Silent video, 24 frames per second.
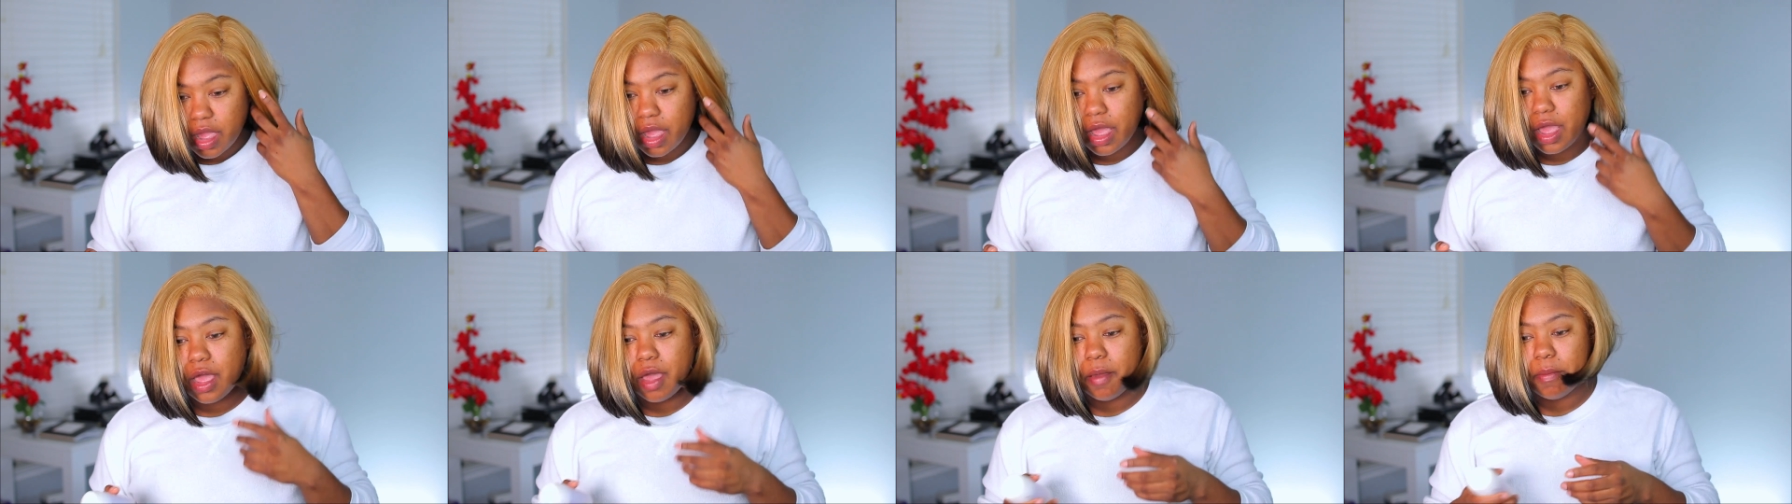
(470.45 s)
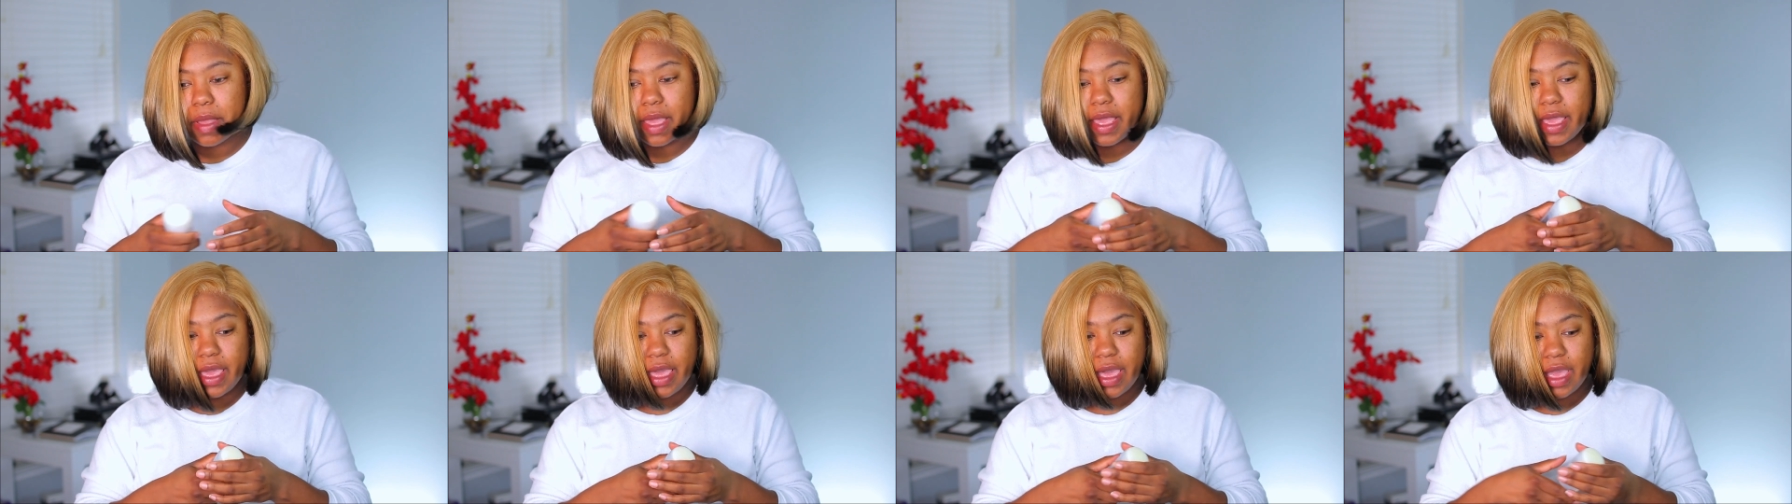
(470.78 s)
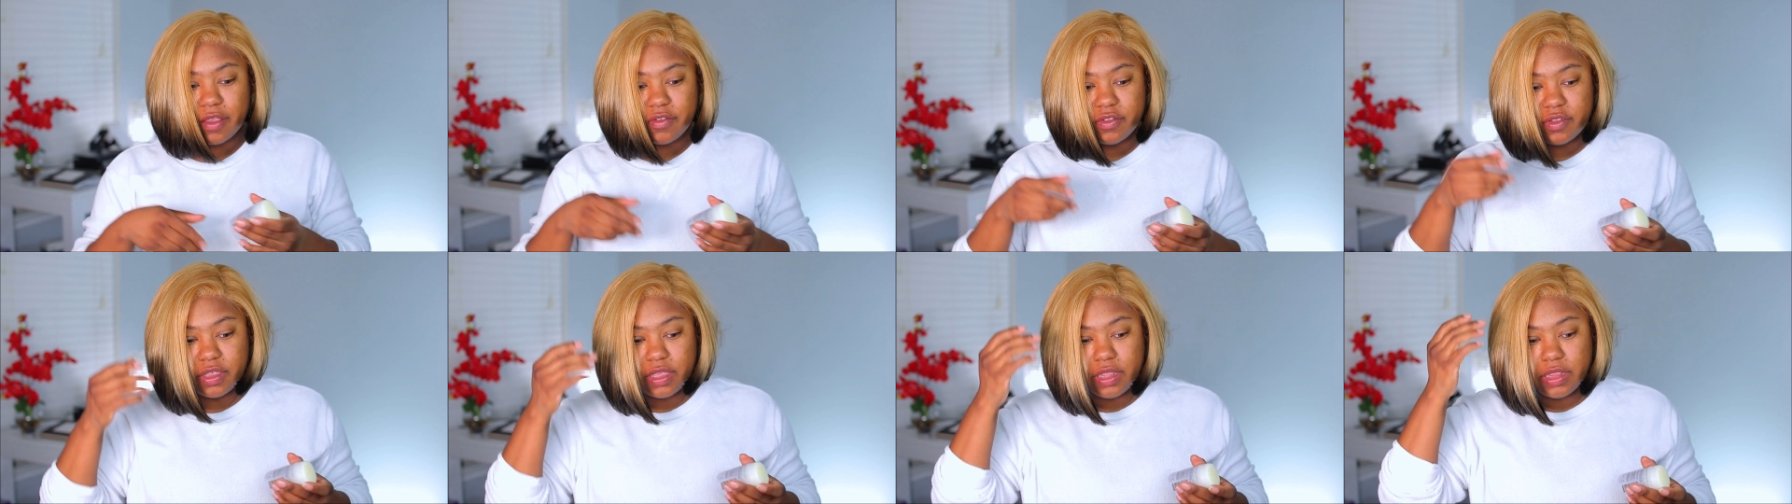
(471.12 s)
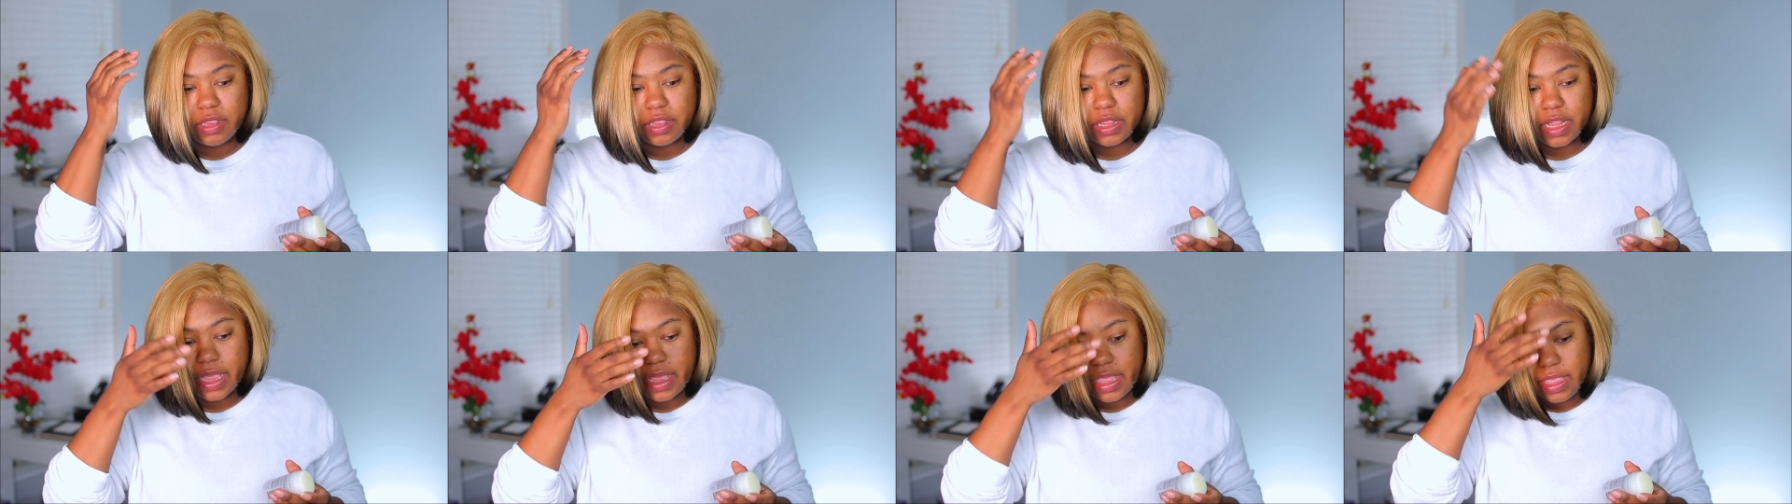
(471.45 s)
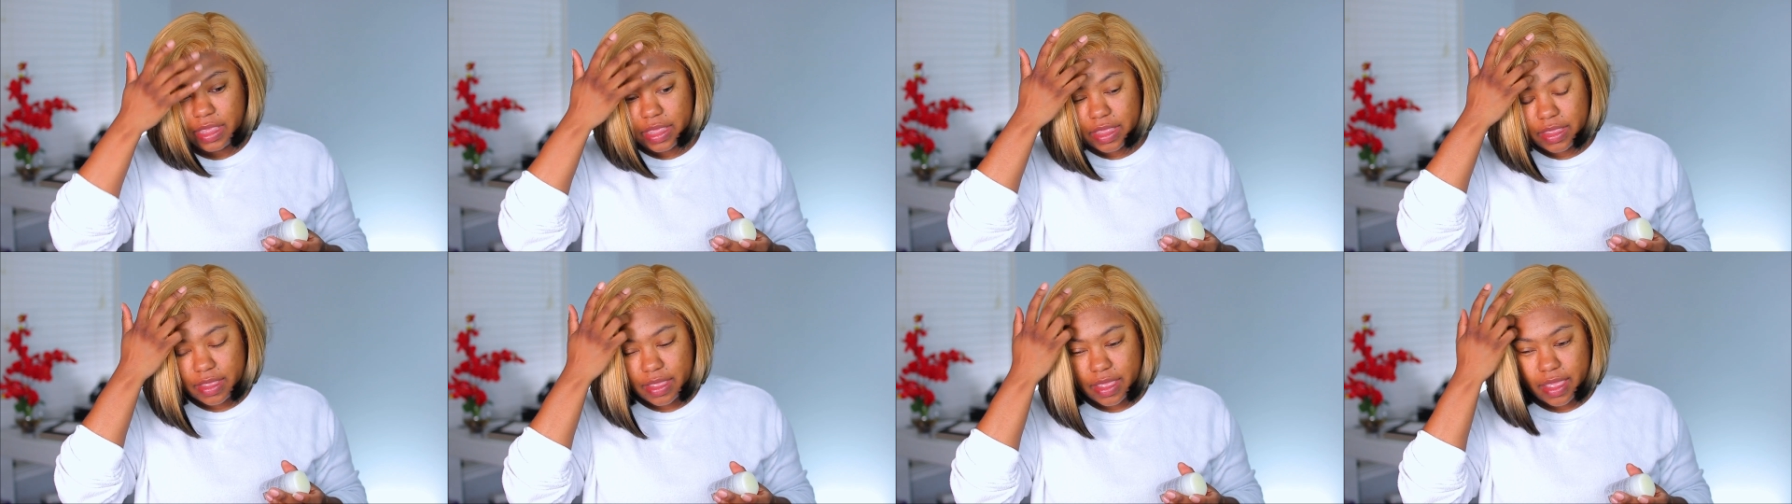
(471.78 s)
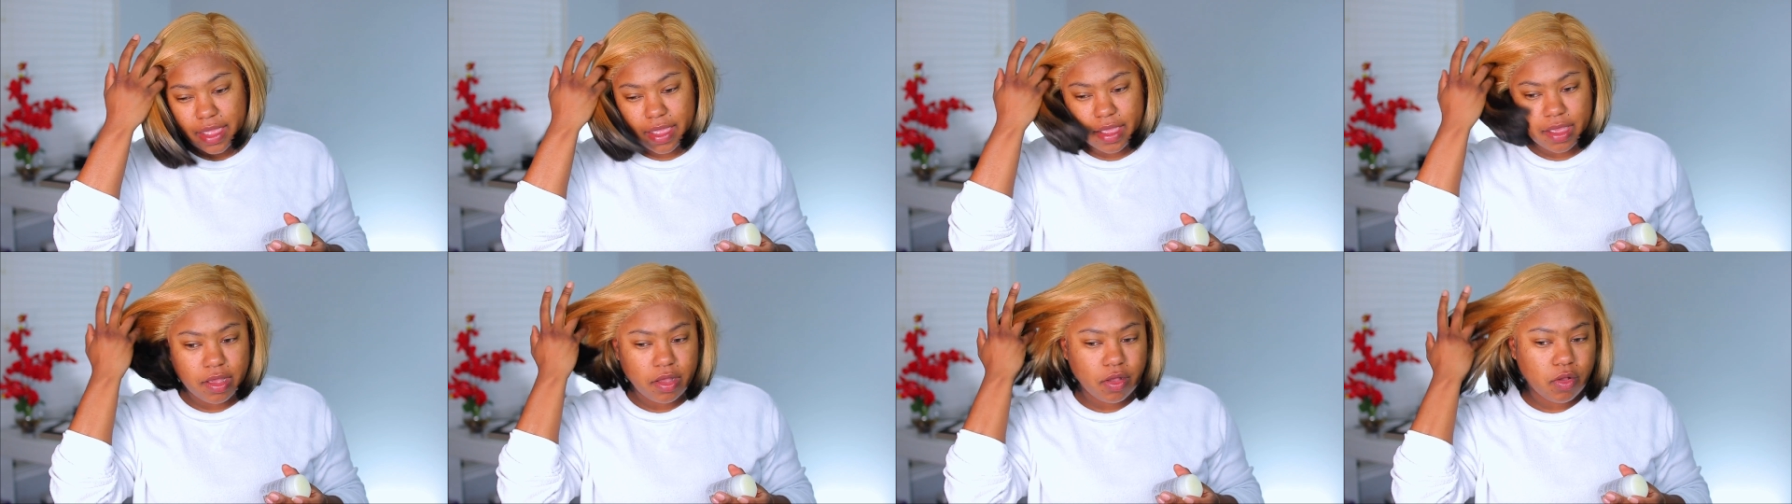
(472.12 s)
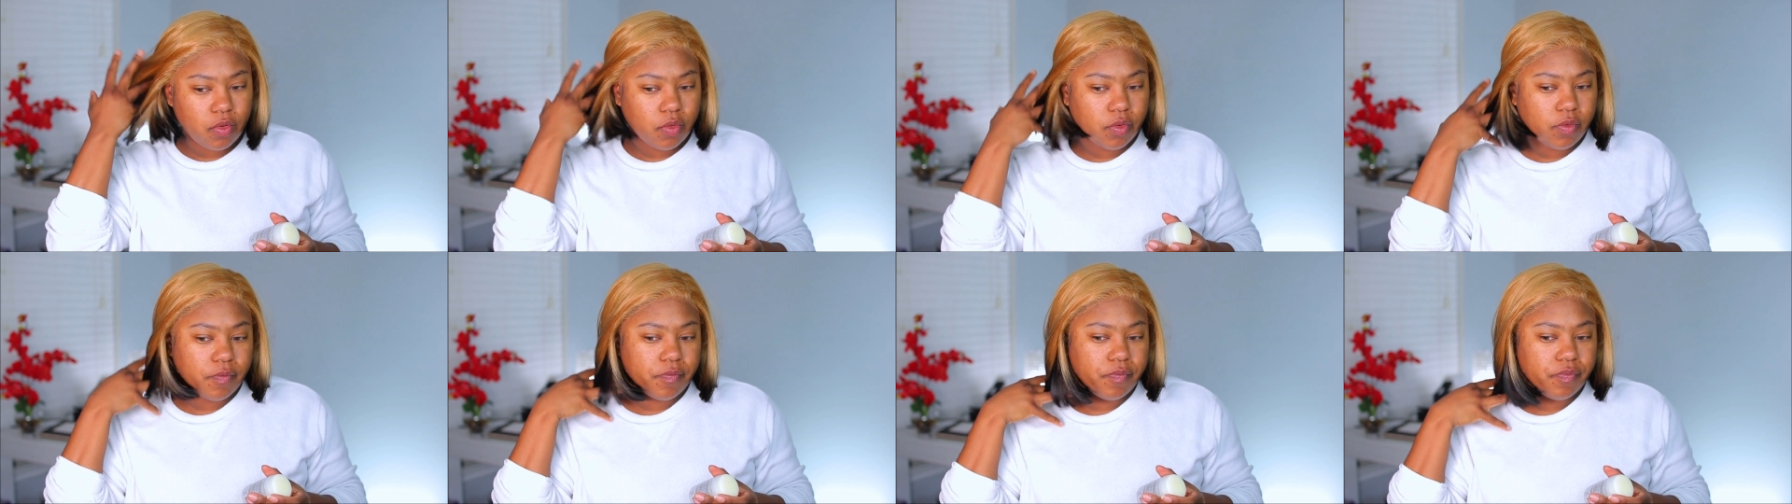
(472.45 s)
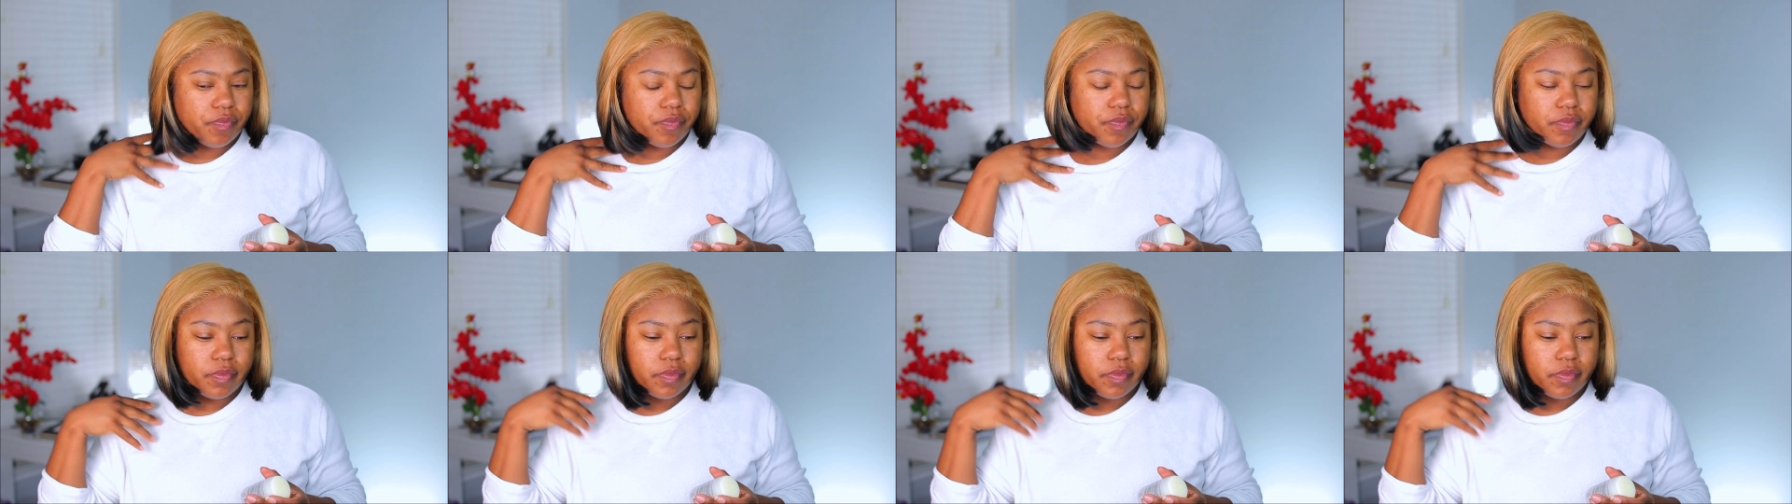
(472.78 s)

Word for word: Um, I actually like how